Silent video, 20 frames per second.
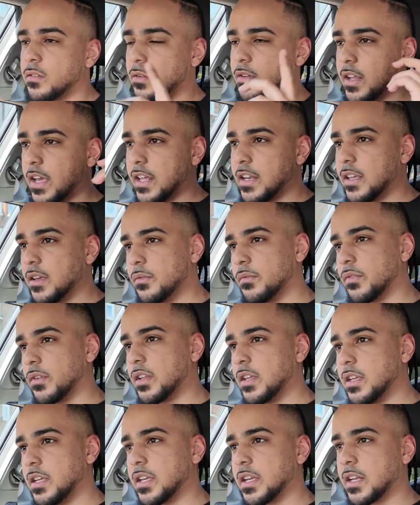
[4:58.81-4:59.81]
doing the editing for
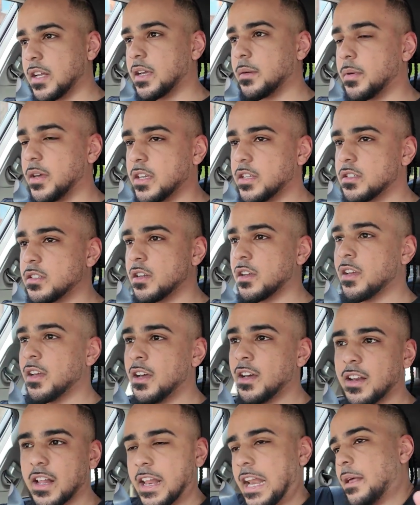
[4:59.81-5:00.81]
the Connect page
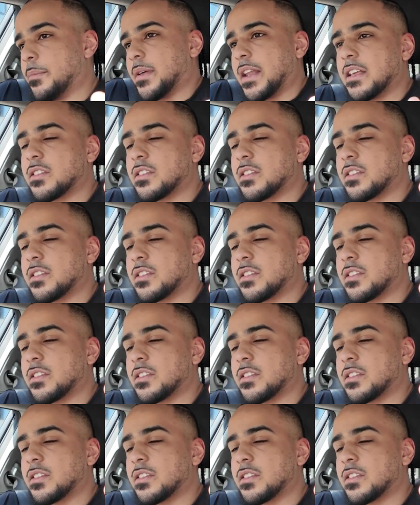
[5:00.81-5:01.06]
like that, but